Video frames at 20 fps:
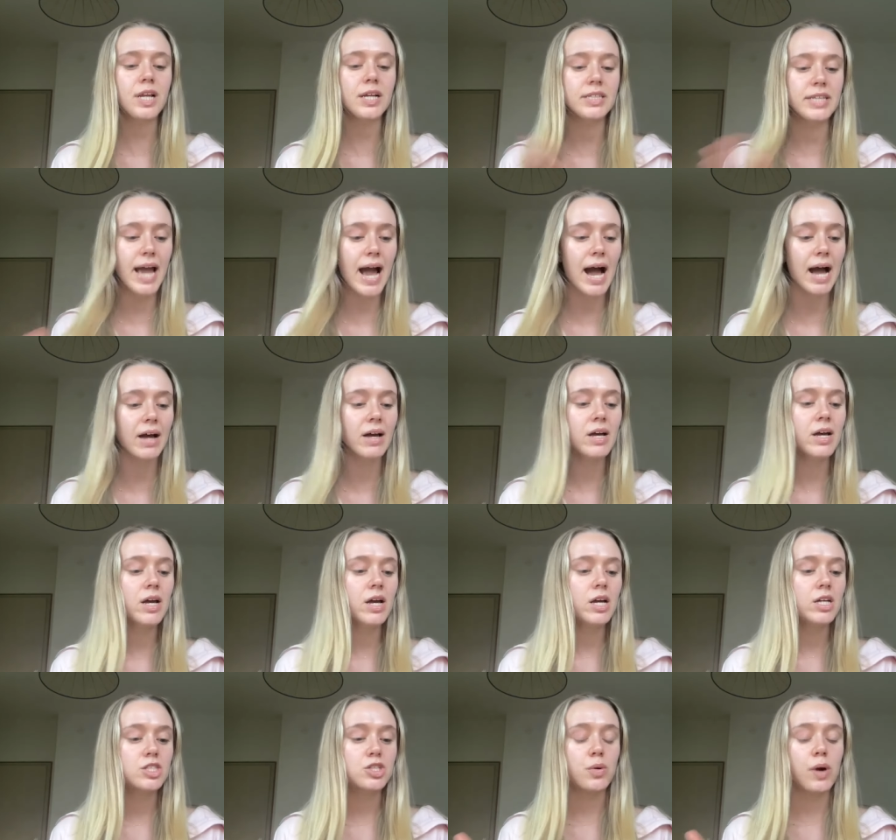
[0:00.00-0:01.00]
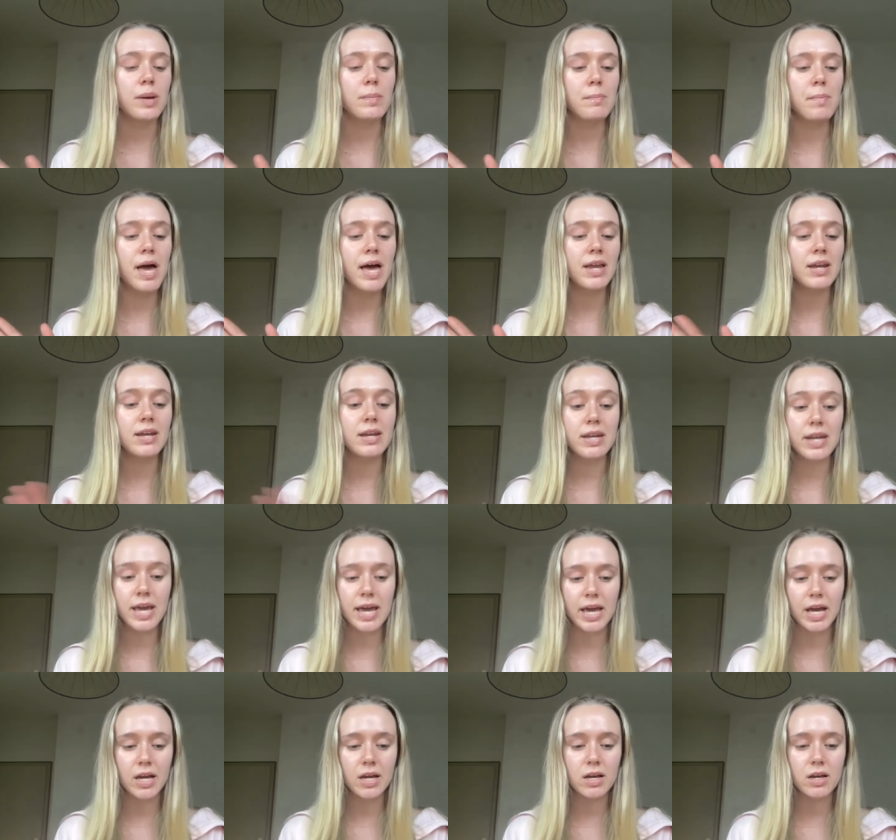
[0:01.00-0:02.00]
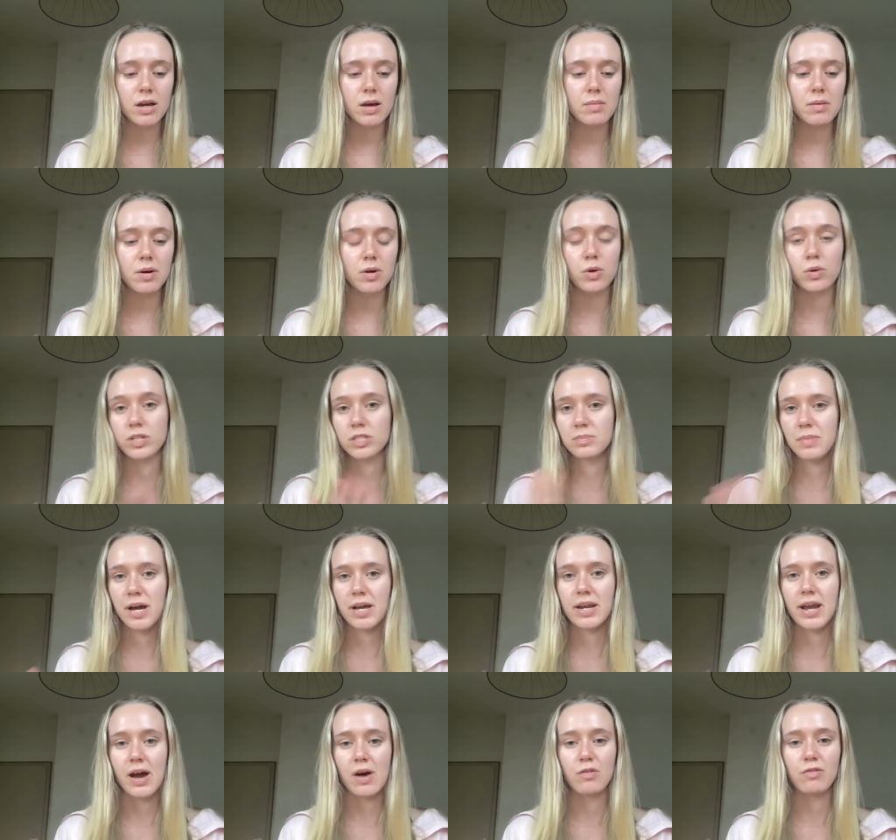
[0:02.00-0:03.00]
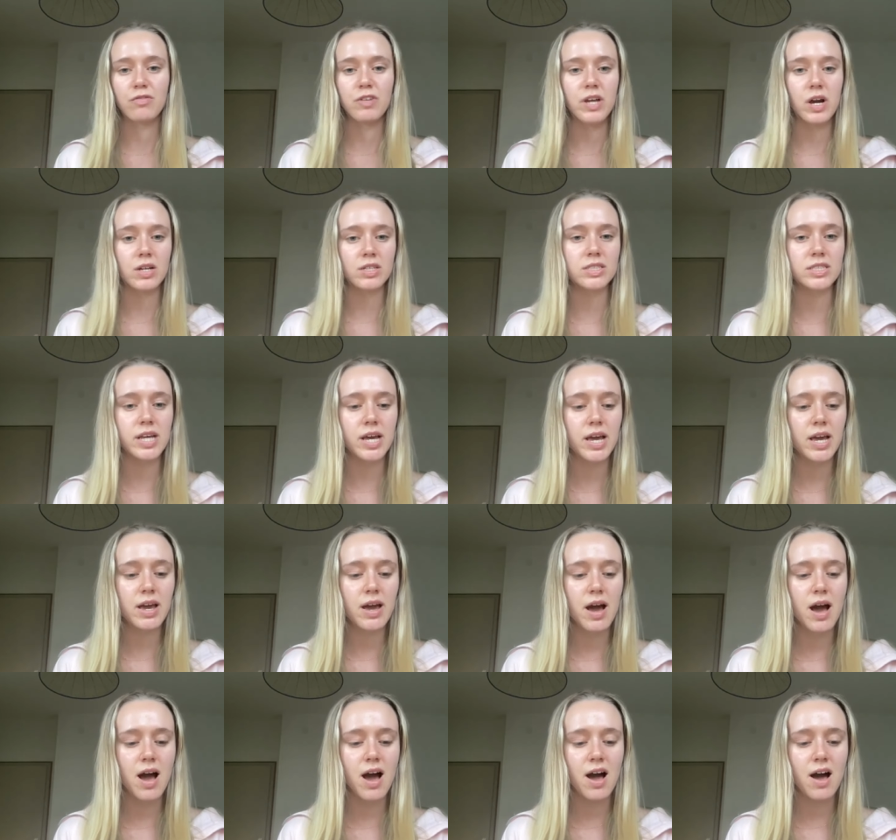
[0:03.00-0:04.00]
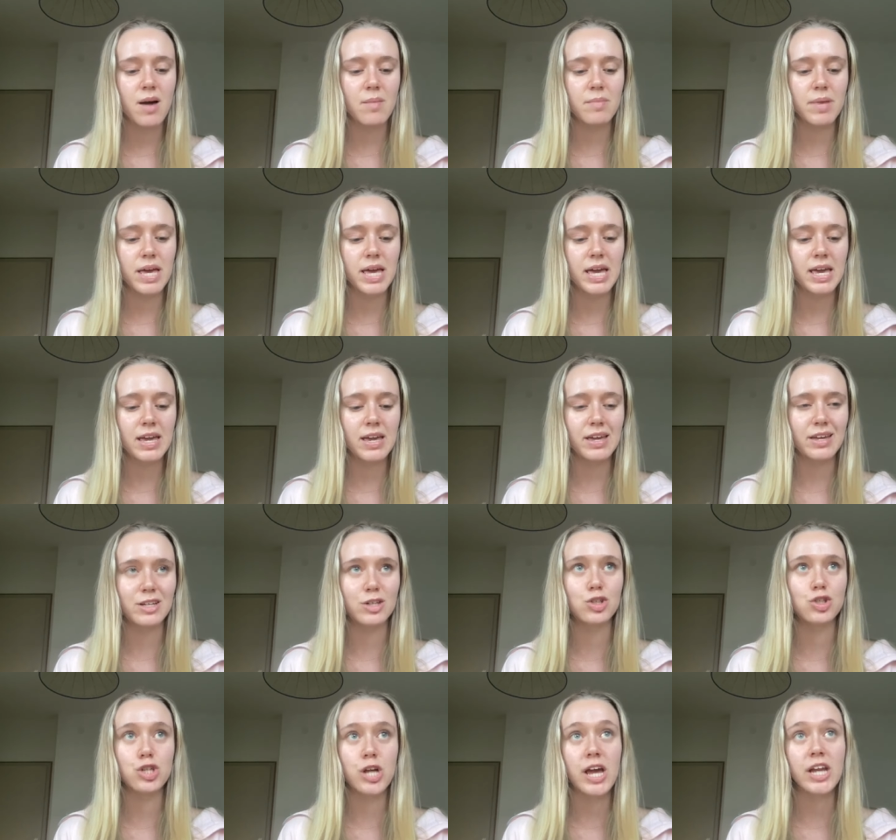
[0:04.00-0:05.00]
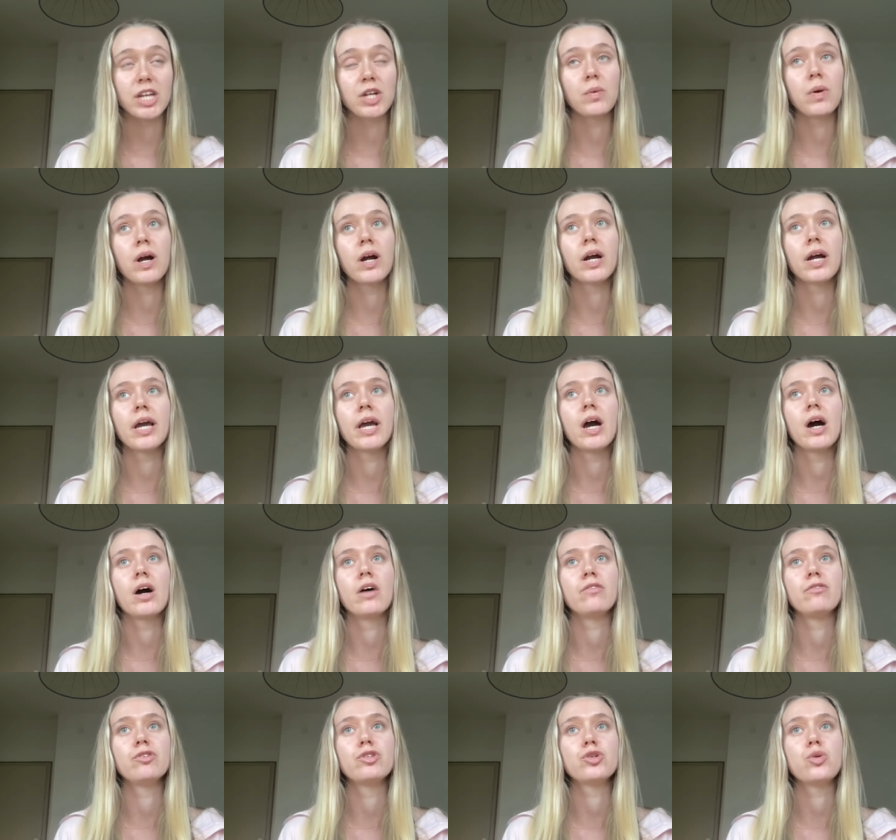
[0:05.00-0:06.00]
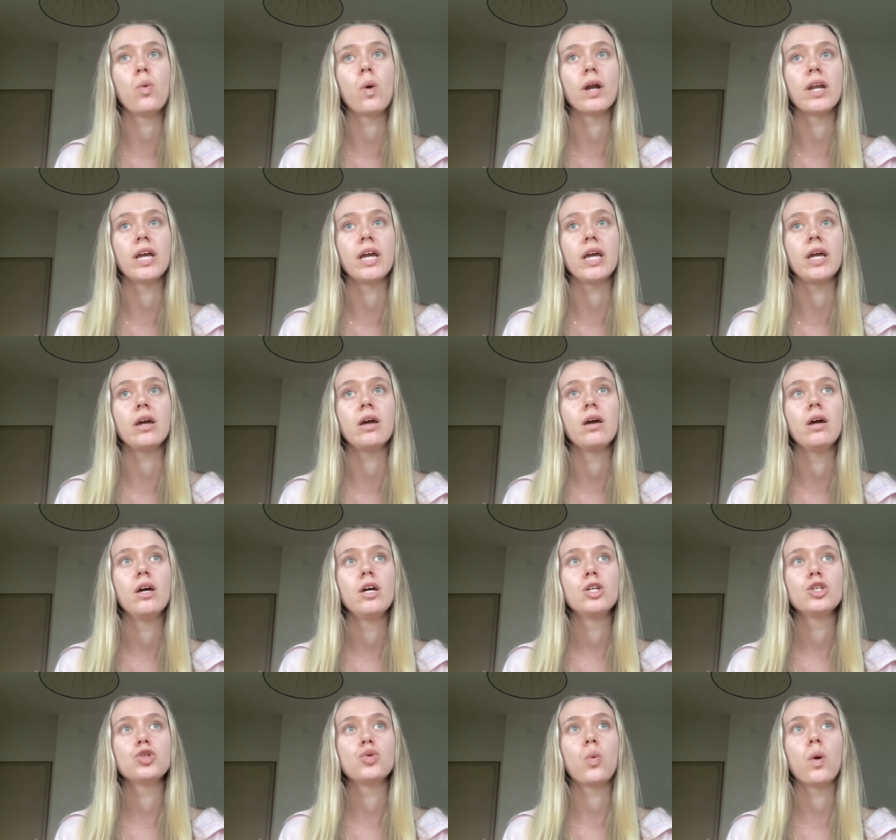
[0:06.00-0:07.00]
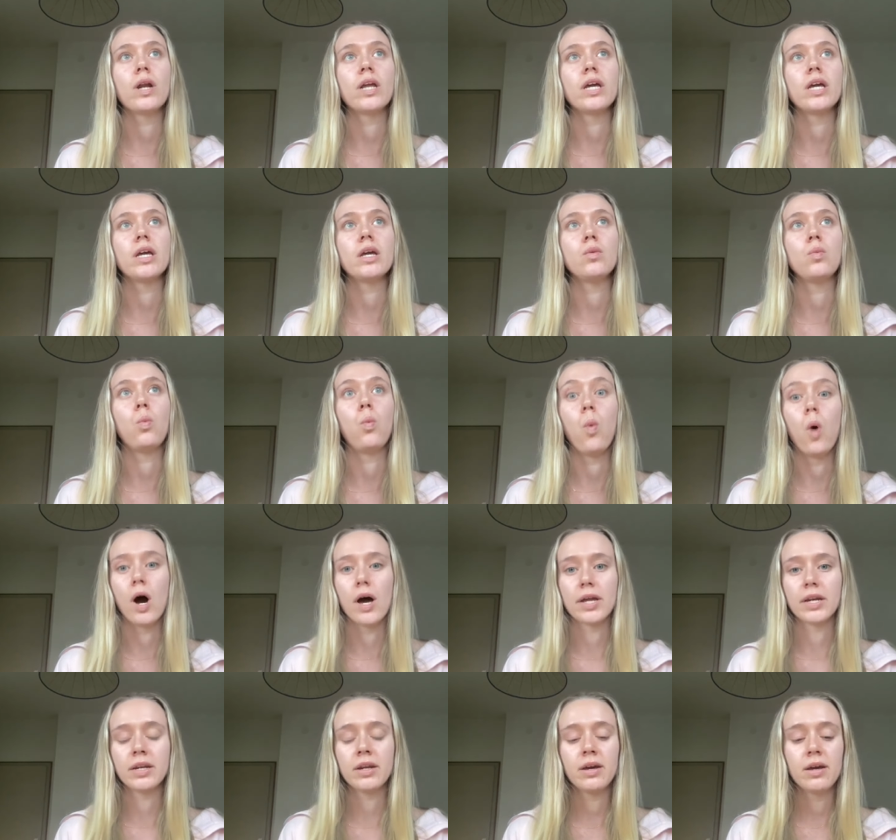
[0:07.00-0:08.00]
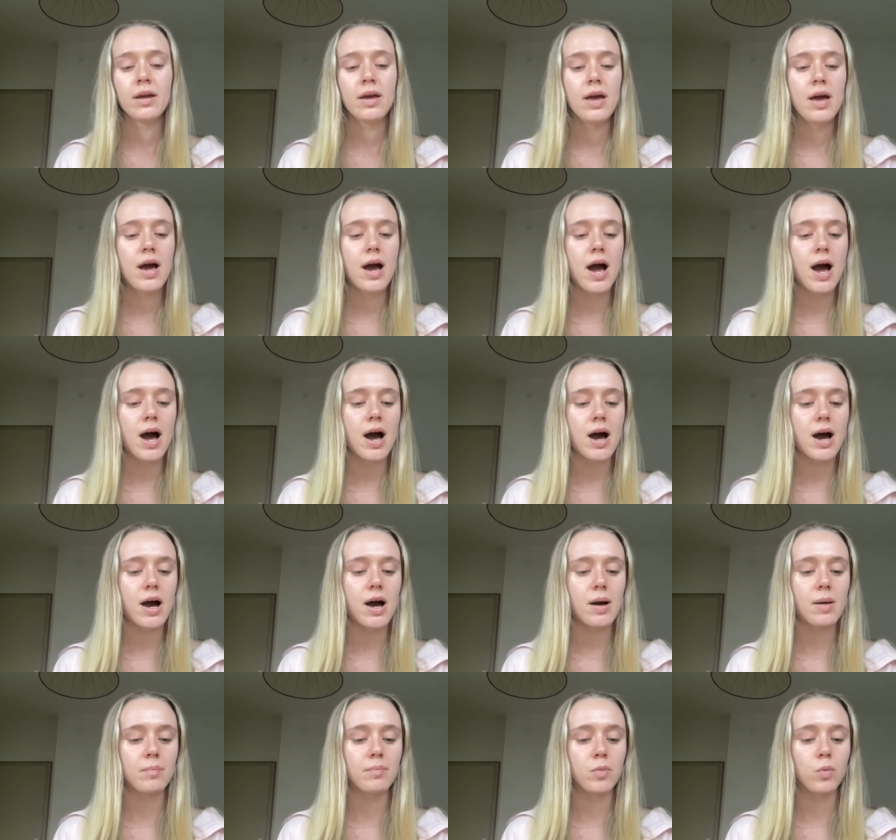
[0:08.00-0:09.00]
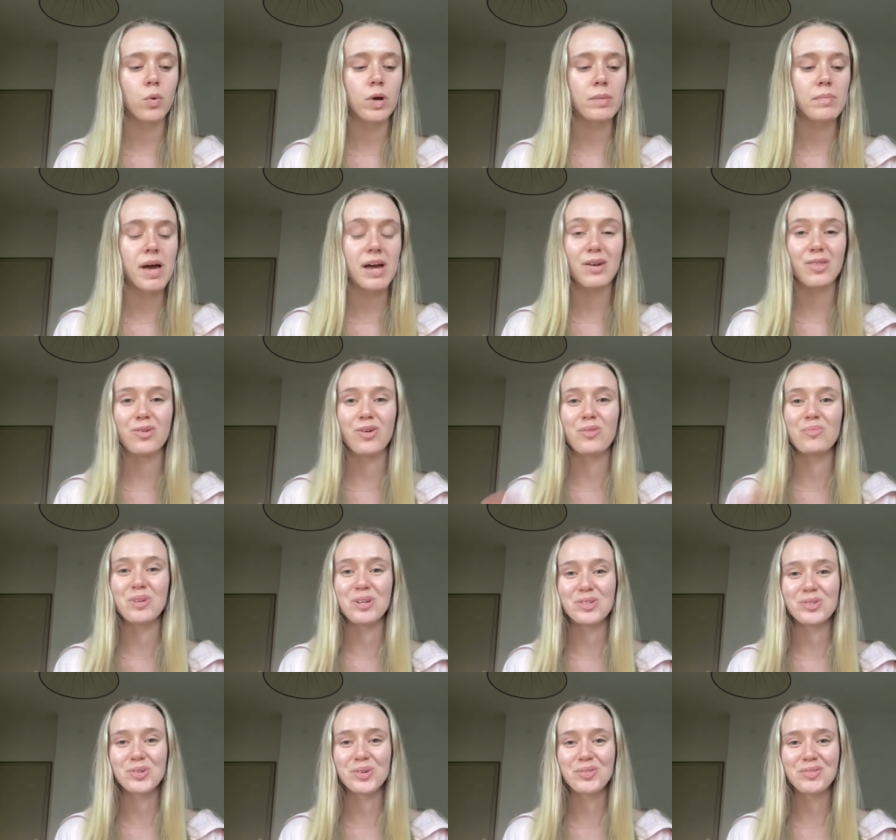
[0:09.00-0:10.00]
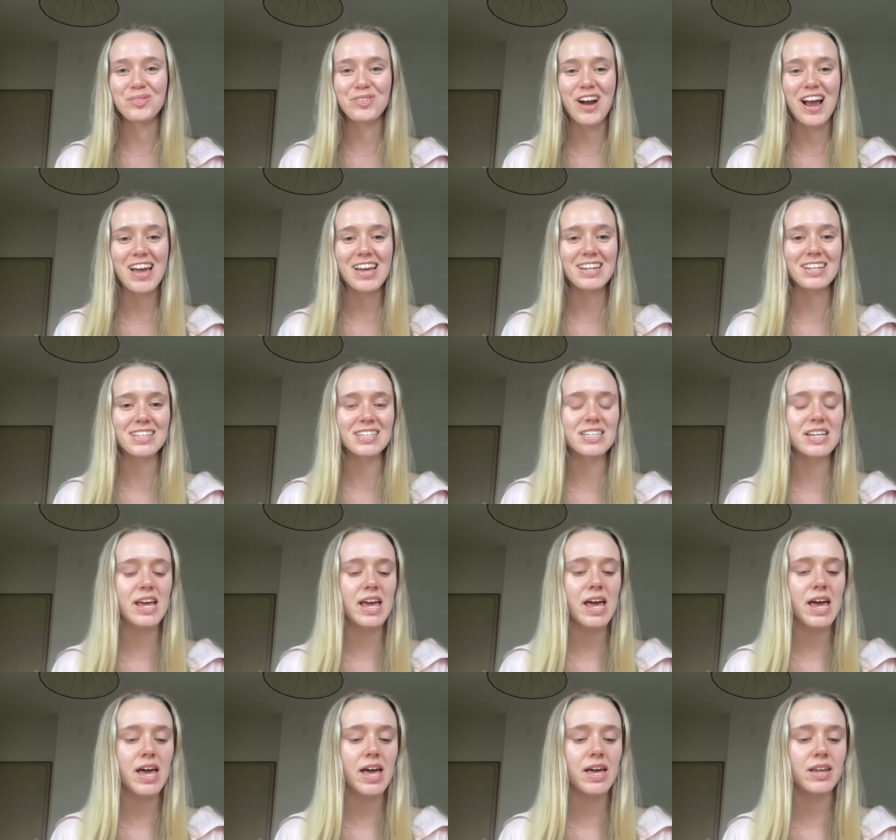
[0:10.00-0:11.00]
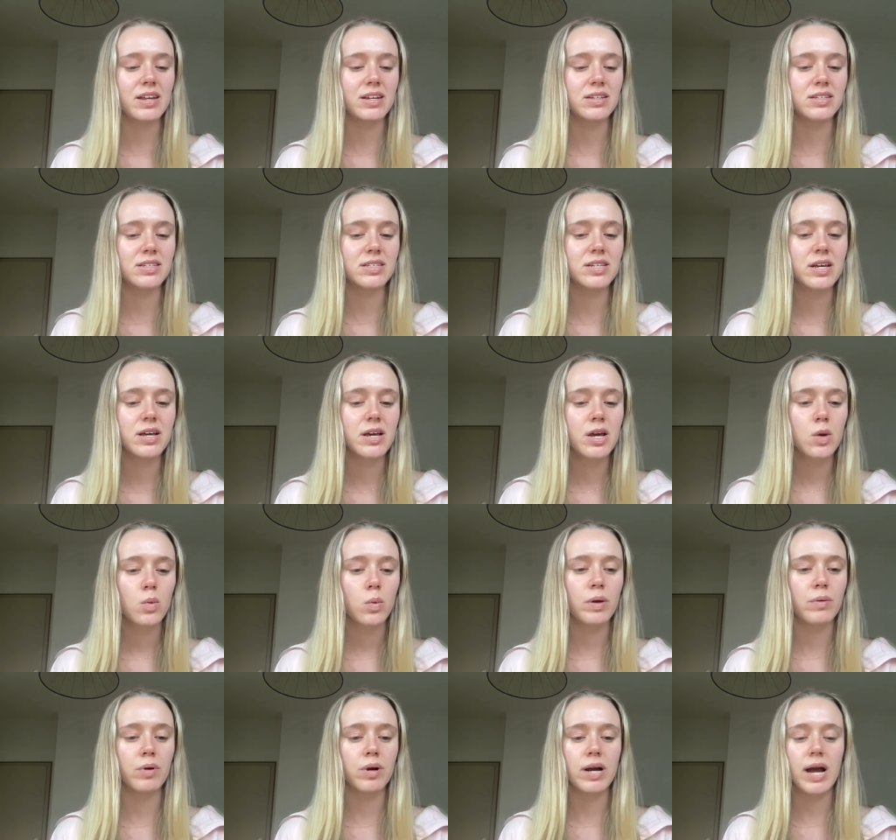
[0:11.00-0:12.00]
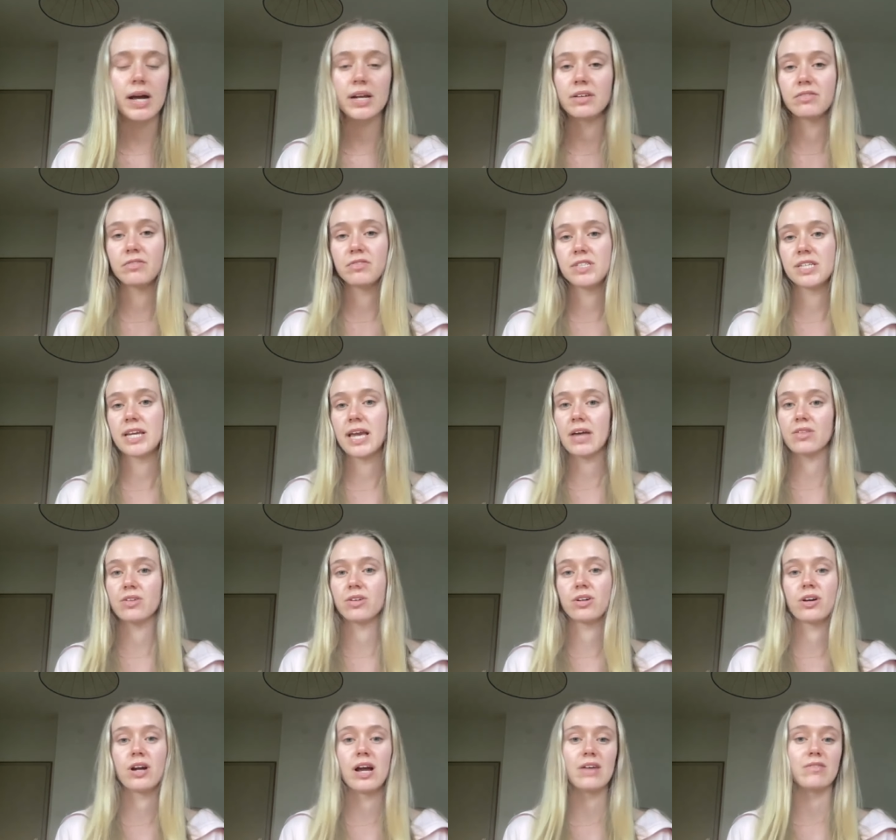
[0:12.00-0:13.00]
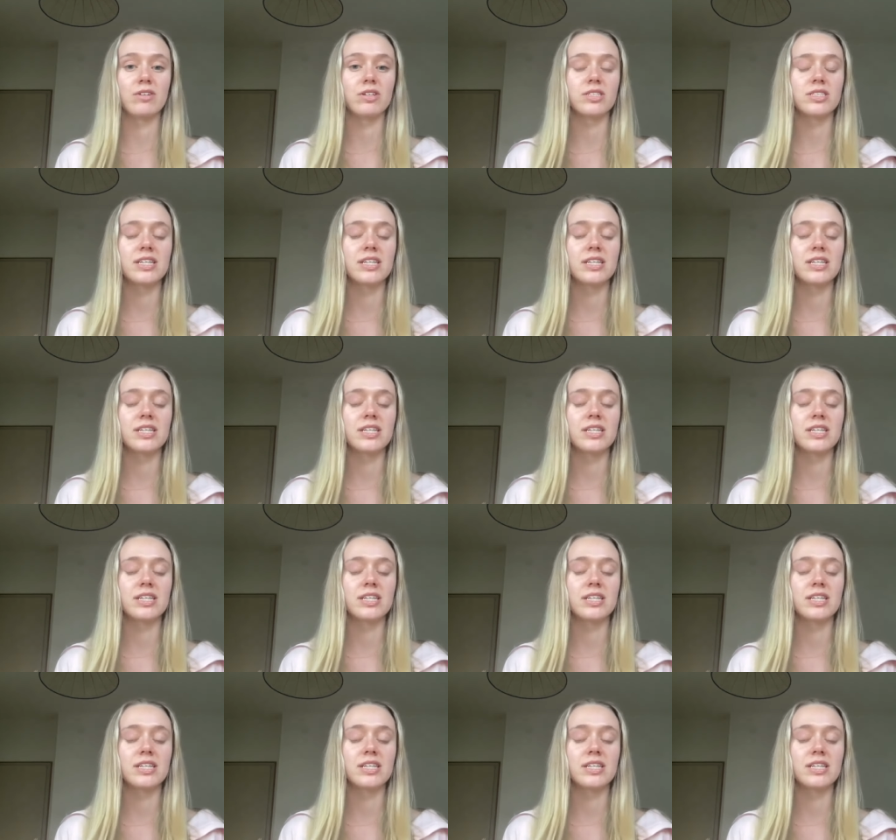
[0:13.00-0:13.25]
yeah. So I met Nick, who is my now fiance, um, in January of 2021. Um, we met through a mutual friend and we were kind of together ever